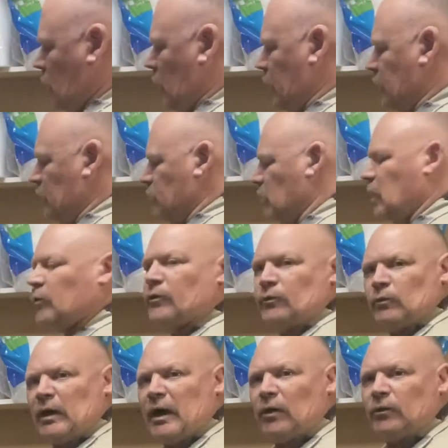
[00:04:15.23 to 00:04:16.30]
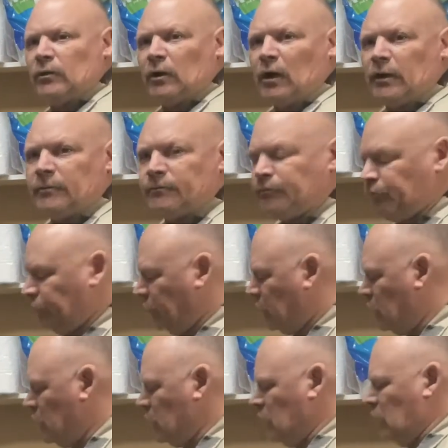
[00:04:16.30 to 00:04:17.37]
can mount the router on,
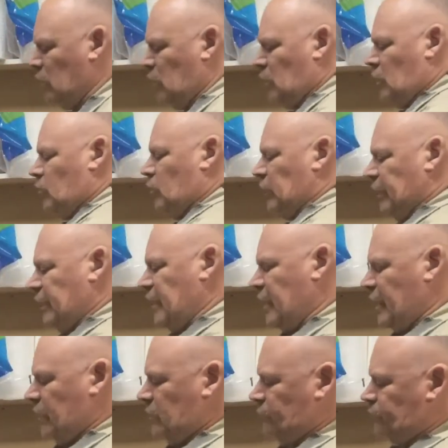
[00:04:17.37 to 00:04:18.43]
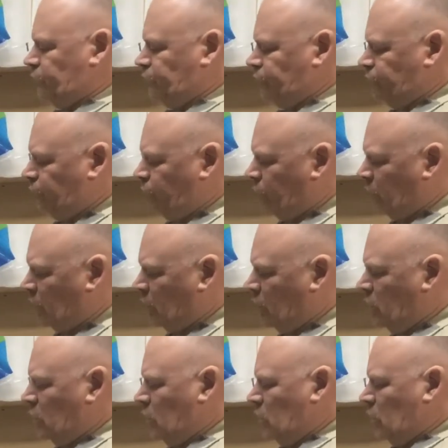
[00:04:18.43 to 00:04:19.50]
but again,
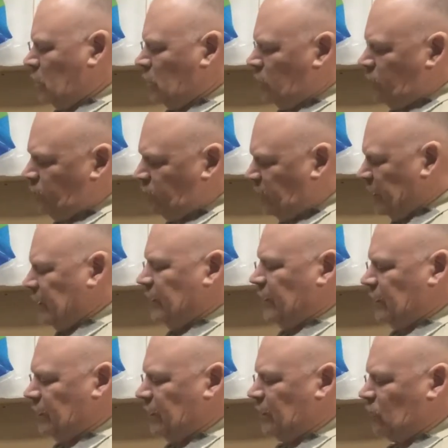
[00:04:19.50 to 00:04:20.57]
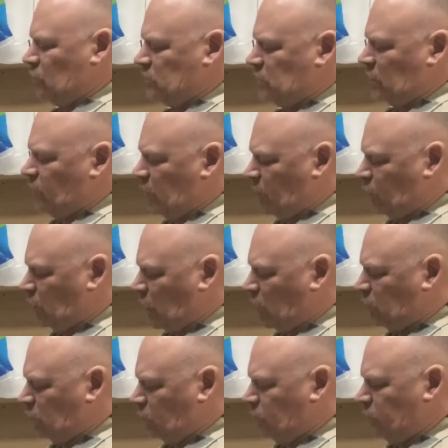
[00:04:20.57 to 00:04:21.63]
feeding it in was going to be a
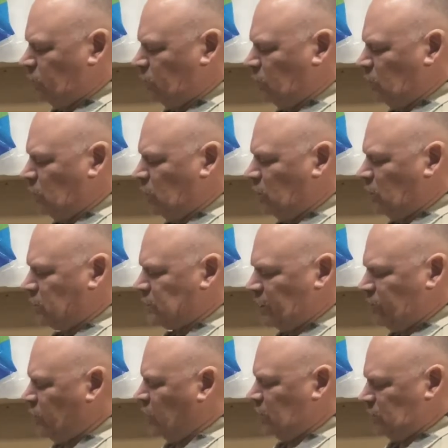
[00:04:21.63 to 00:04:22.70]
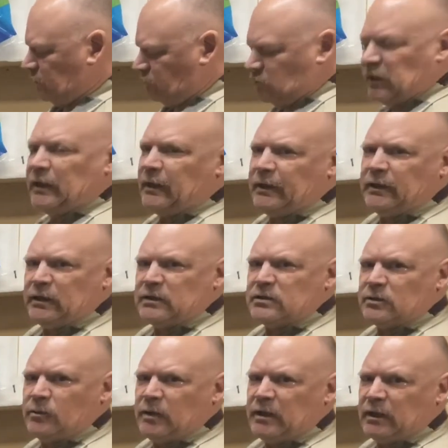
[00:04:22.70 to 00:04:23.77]
problem because everything really needs to
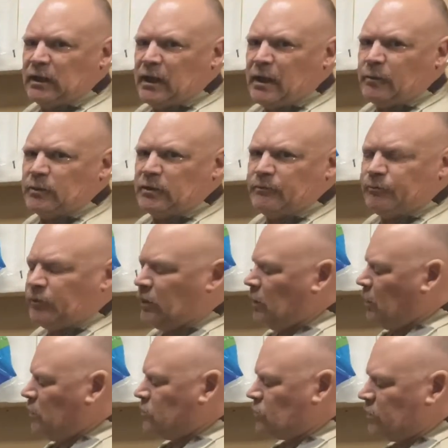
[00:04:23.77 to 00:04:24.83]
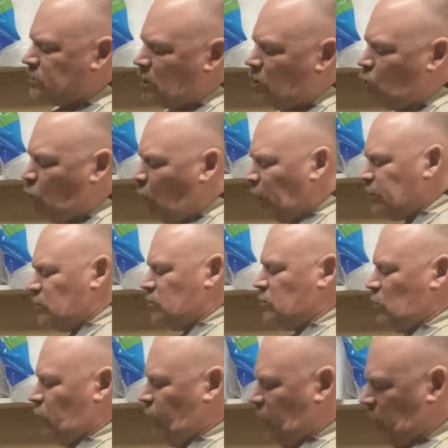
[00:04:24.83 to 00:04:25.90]
be clamped. So I saw one
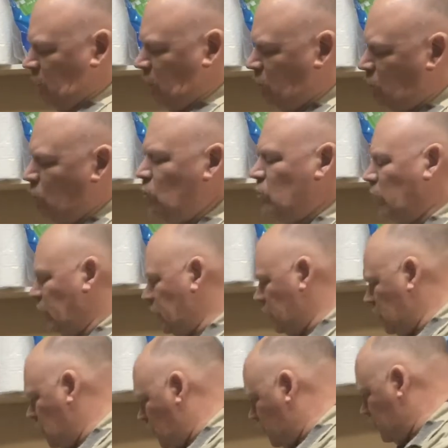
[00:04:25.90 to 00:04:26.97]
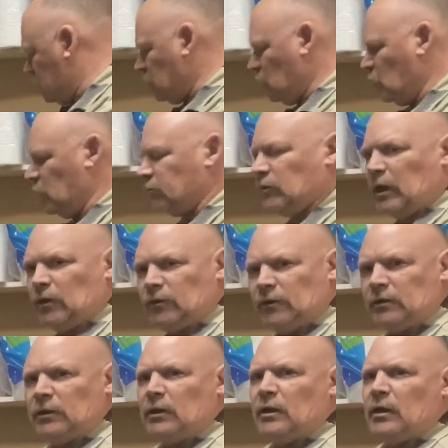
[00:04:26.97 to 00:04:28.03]
YouTube video where he used a wood router
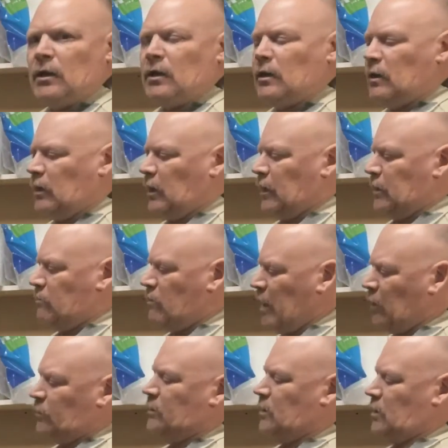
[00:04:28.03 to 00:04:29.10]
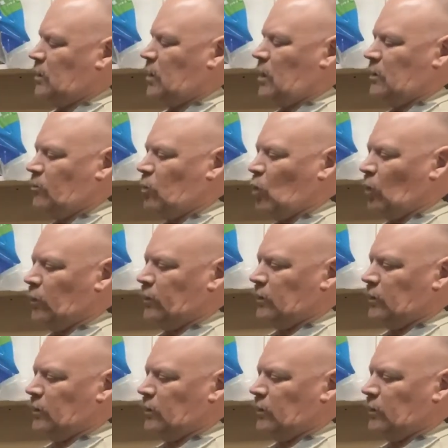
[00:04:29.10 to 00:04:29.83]
and he mounted it on a board